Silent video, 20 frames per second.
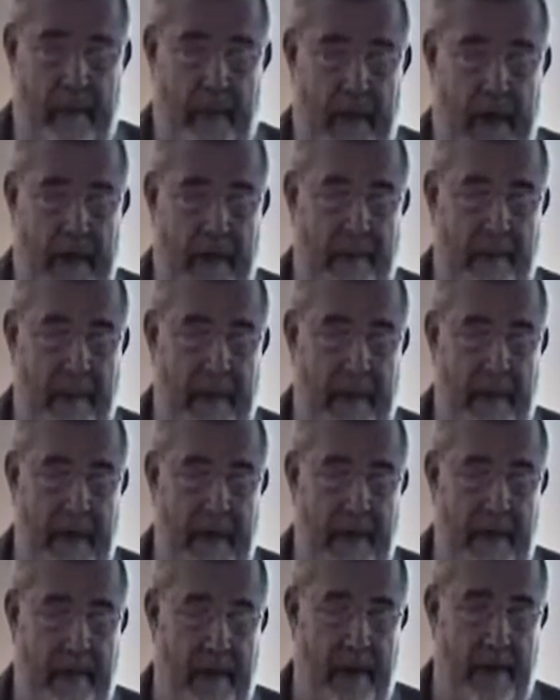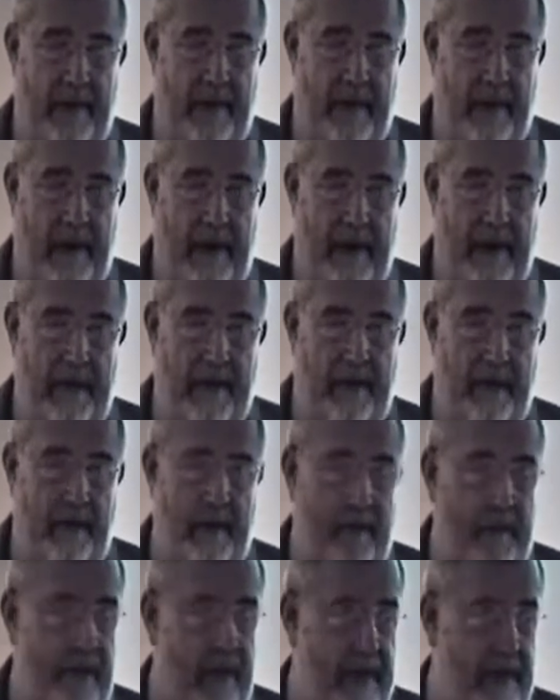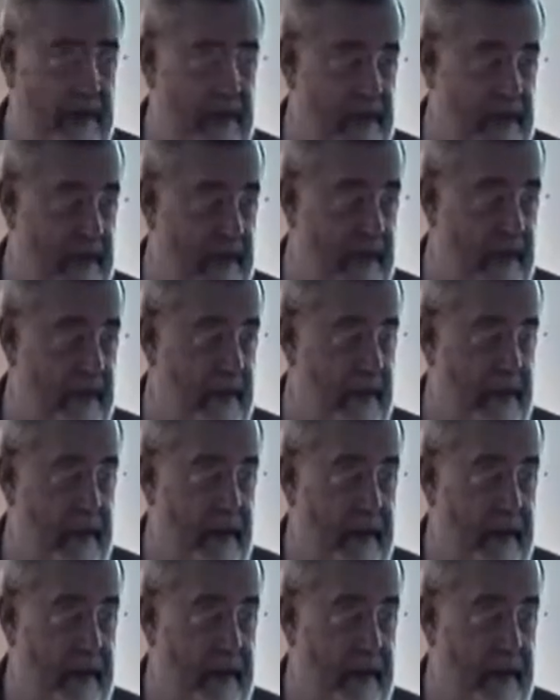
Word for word: ResMed and Respironics who are trying to sell